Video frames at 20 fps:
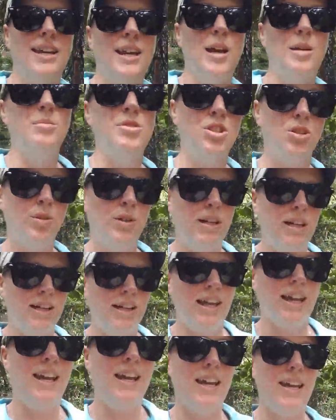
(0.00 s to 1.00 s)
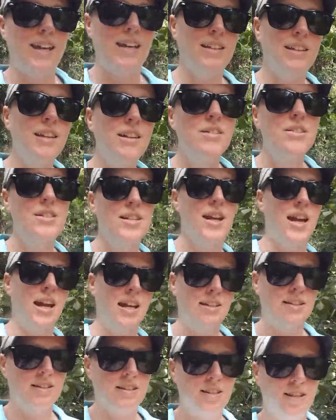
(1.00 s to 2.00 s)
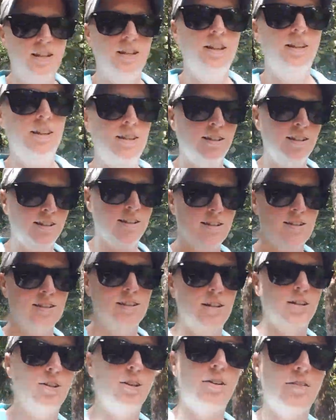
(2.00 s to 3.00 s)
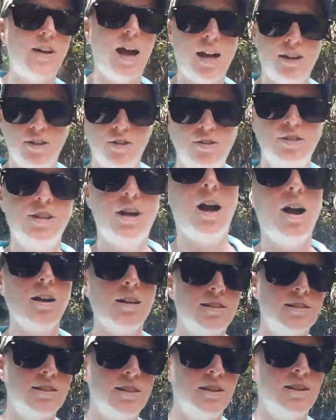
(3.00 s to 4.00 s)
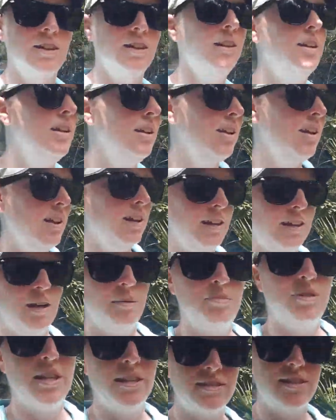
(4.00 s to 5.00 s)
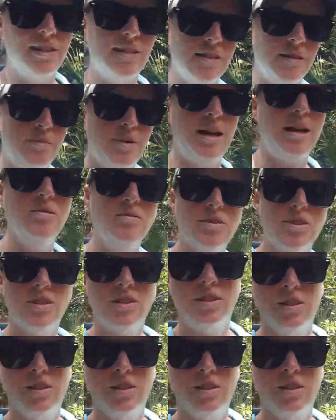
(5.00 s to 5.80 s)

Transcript: I'm doing a gear test. So I've got new socks and I'm testing them out.